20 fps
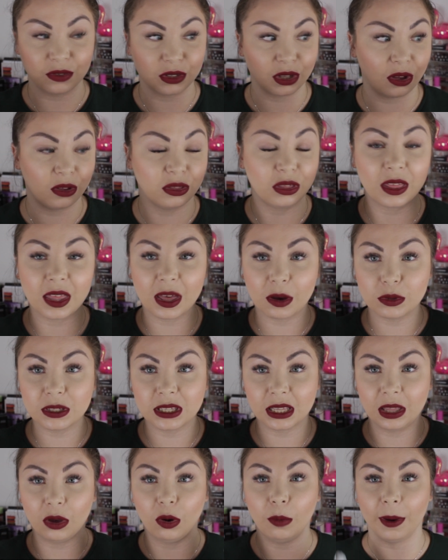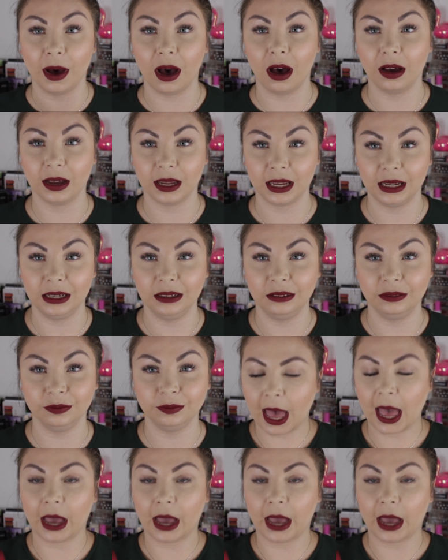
so I thought that was a little bargain.